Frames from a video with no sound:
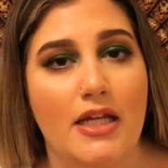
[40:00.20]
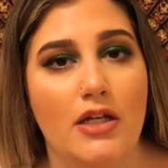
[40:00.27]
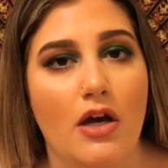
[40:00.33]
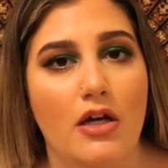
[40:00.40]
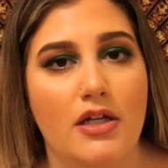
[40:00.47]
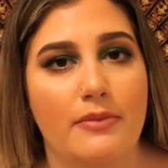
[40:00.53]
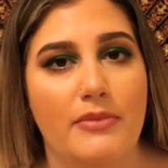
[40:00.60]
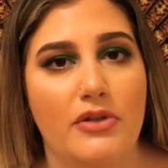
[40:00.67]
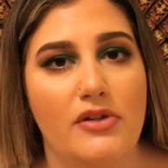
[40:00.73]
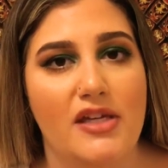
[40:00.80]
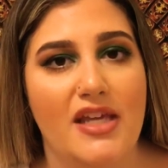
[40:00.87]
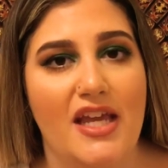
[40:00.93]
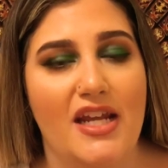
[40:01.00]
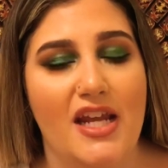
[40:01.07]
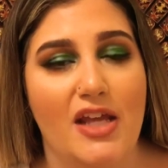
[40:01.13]
and not
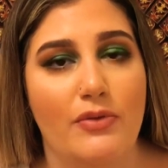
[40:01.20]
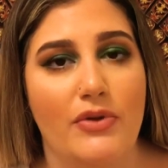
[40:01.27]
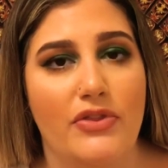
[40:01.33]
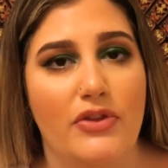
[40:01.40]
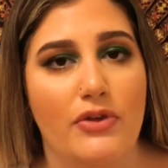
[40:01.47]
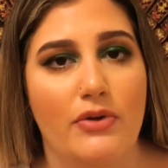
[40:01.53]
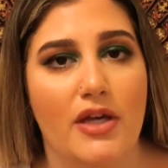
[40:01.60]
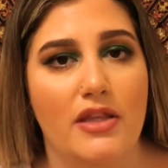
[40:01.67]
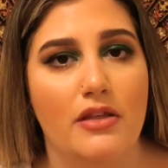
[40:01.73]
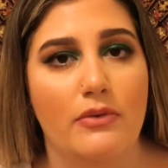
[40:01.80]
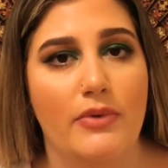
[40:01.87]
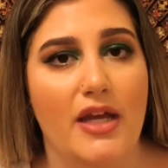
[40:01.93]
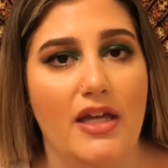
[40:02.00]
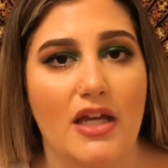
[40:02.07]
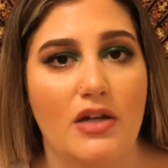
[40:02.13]
communicating with you in the
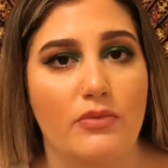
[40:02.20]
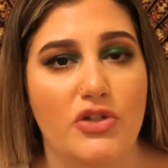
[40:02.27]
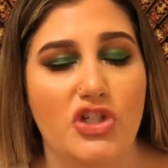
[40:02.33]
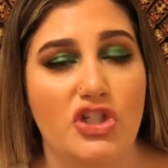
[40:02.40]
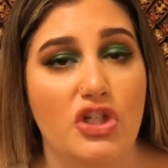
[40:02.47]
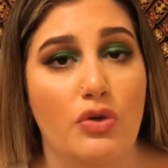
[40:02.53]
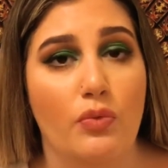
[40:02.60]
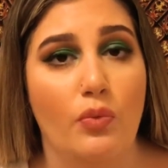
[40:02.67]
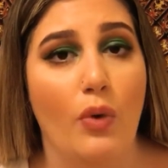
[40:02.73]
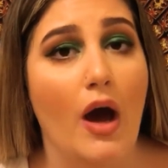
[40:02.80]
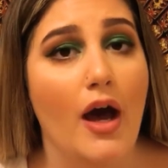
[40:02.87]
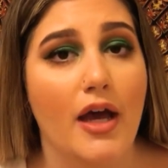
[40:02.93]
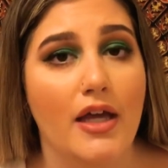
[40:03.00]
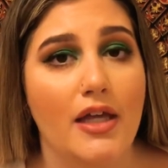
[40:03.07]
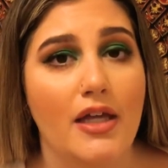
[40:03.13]
way in which you
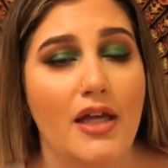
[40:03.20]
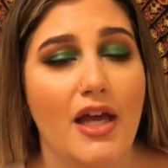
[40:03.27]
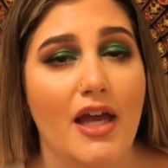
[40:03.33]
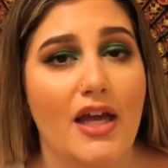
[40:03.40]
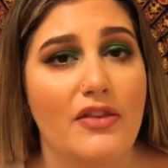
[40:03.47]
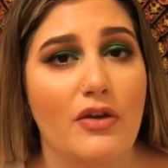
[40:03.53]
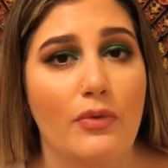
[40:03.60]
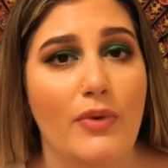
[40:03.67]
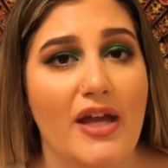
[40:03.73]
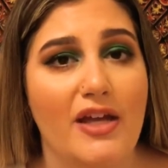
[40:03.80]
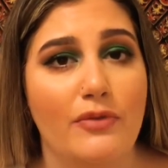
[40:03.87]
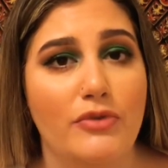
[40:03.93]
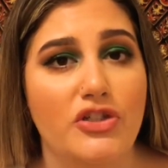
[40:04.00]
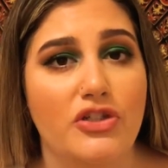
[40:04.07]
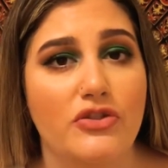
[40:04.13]
want, in the way
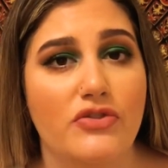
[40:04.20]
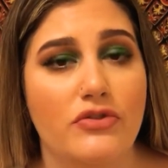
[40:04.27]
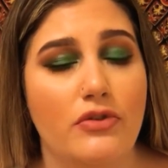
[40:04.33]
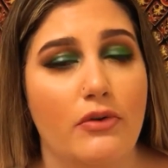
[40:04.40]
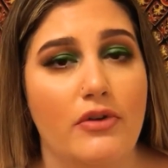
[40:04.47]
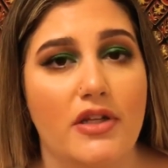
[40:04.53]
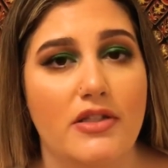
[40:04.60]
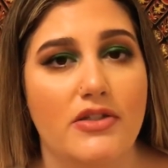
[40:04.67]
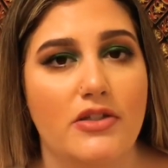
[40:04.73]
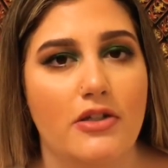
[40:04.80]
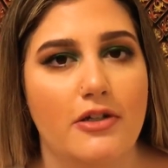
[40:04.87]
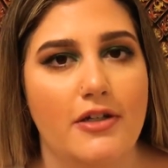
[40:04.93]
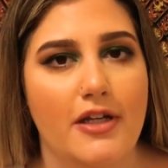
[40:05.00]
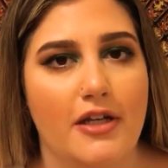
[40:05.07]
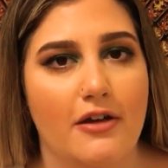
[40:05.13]
in which your soul is
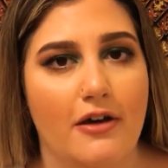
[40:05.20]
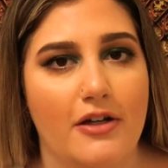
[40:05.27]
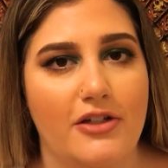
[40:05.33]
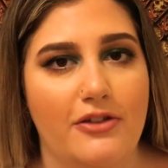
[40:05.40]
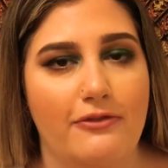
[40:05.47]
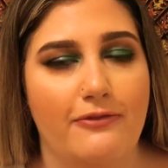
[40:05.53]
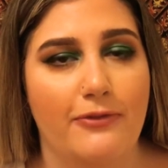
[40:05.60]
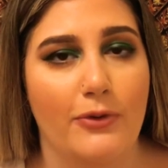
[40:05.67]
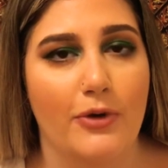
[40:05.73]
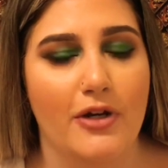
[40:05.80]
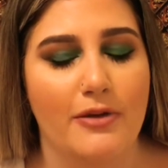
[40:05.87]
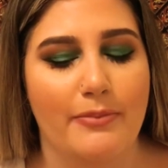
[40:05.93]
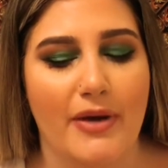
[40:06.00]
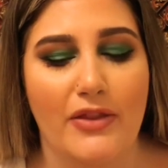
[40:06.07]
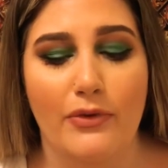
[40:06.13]
yearning on you
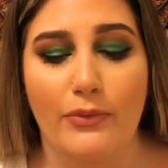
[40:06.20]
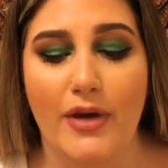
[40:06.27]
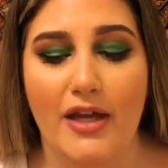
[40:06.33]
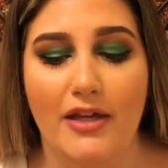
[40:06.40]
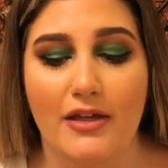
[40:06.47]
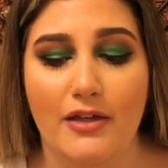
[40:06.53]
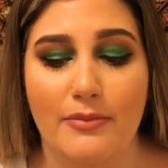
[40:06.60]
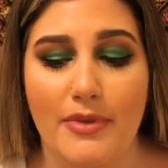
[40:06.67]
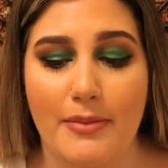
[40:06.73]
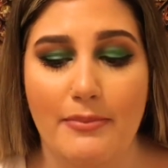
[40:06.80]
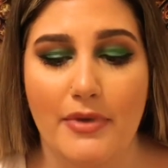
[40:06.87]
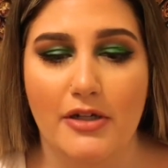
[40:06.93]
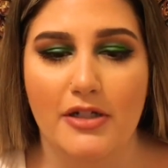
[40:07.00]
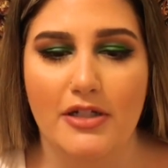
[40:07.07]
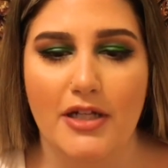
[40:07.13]
for, by the way, it could be
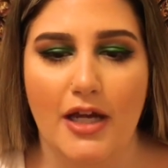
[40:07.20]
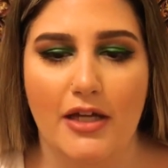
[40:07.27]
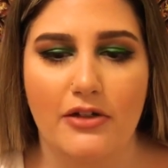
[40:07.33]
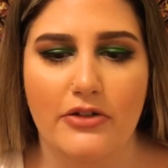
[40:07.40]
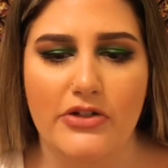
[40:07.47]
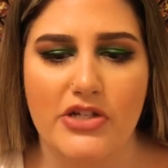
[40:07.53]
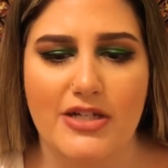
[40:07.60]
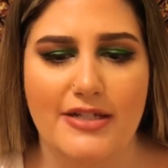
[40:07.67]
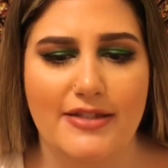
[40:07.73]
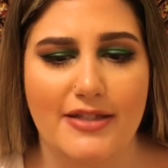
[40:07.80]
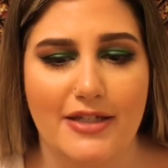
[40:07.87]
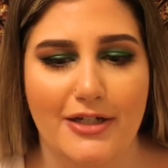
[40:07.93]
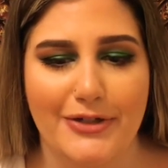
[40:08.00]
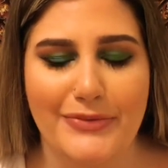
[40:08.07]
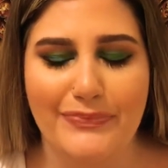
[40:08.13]
mirrored energies
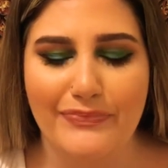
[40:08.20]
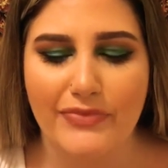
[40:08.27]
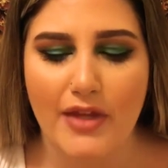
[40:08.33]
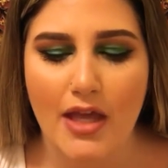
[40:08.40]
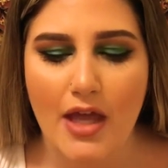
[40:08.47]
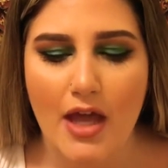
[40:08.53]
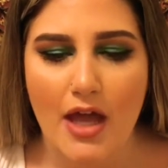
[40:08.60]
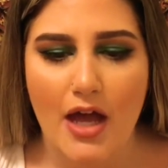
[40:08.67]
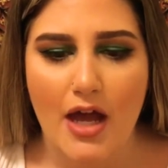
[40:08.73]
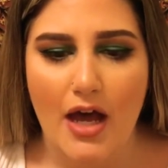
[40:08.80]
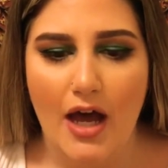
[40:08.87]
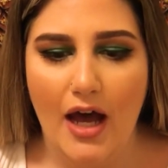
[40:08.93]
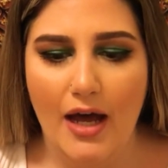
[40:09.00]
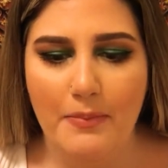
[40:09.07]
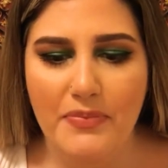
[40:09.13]
here,
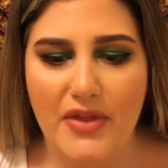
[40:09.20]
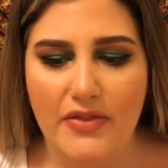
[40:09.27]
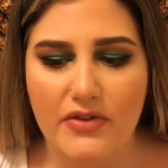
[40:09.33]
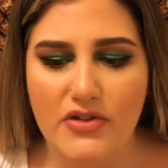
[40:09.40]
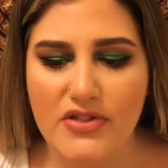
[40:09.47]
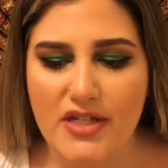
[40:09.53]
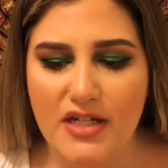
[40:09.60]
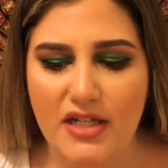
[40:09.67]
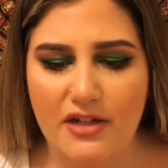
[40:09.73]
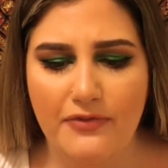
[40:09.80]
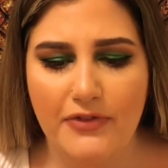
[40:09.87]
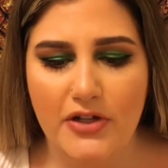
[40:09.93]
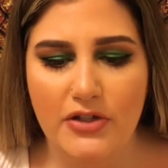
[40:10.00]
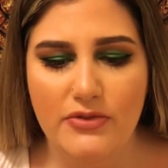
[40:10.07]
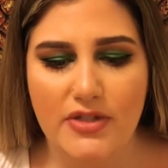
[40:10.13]
then there's a need
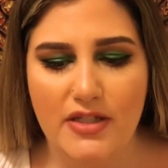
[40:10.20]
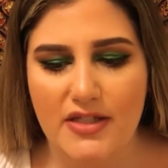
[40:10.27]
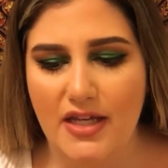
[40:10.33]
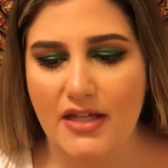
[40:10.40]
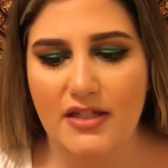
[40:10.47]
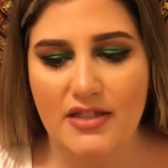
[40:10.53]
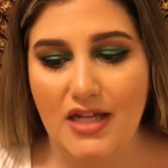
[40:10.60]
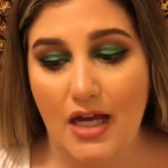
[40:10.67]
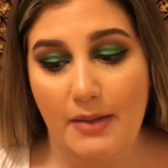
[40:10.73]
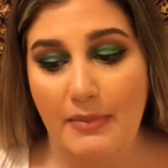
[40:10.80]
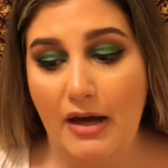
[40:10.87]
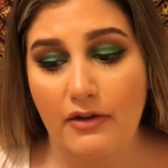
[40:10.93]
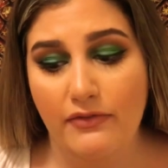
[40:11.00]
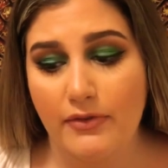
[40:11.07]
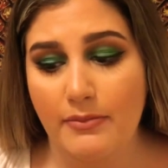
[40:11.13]
for you to take a time
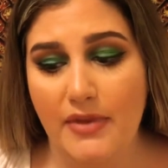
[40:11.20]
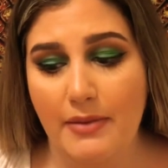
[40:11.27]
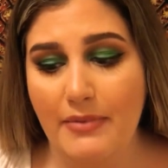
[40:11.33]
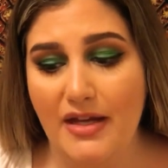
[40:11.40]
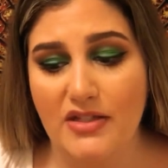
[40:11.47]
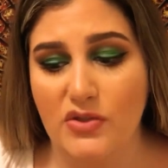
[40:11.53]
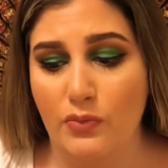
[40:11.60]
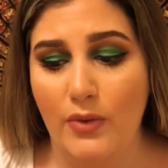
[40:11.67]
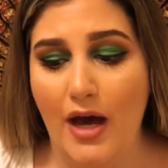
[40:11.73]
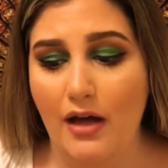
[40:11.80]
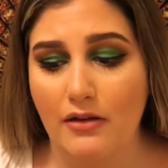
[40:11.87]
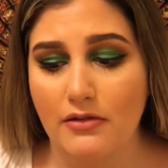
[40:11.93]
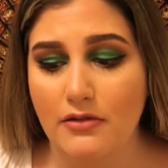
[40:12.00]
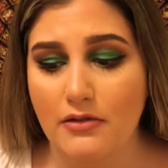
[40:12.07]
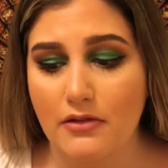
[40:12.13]
out from them as
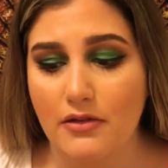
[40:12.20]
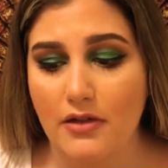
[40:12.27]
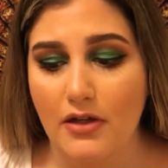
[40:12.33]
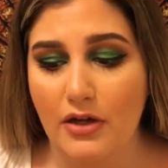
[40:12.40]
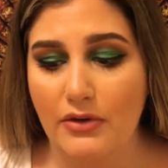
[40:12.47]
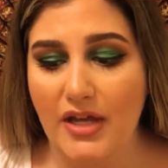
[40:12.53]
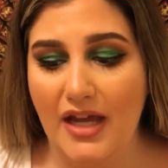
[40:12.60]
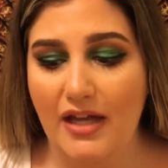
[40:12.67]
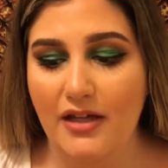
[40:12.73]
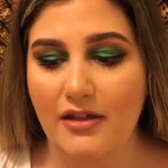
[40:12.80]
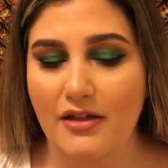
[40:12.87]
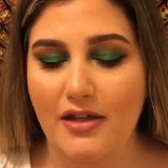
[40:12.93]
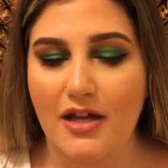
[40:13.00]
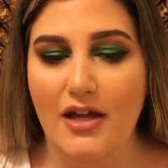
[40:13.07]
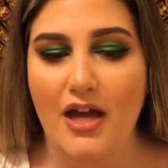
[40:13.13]
well. Okay,
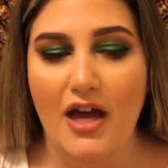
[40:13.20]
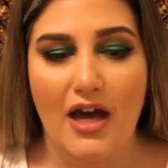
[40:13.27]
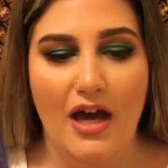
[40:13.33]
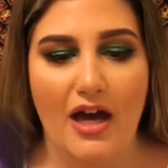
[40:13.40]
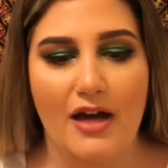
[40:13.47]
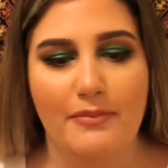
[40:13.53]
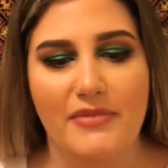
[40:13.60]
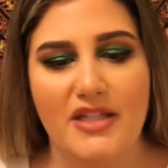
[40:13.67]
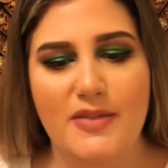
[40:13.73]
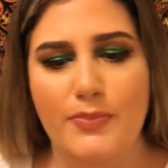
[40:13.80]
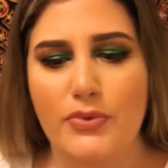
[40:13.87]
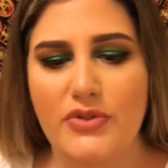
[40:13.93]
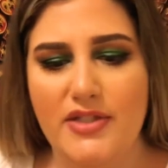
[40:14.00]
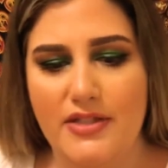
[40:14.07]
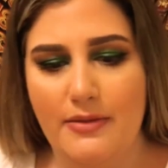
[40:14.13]
let's
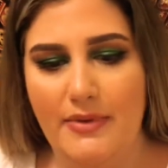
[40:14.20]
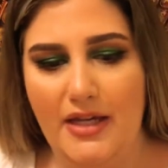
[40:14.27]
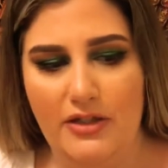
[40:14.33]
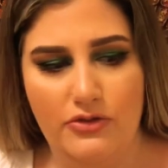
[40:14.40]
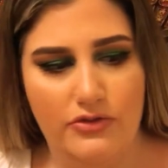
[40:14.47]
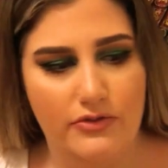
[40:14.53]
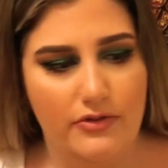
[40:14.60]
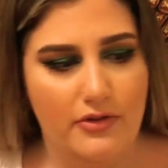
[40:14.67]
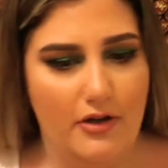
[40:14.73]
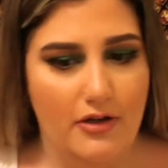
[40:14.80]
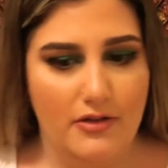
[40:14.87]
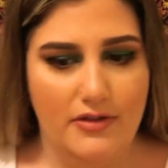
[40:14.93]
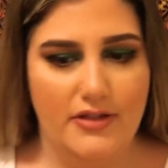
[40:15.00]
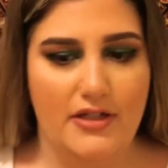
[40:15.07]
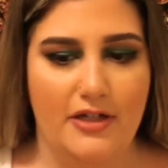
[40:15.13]
pull some angel
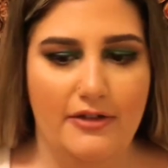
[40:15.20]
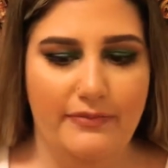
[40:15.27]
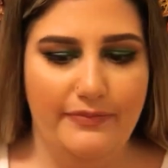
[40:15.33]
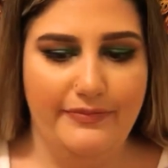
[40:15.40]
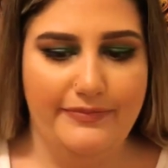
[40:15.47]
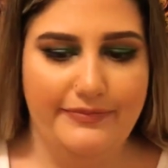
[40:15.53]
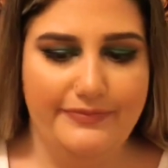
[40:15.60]
cards here.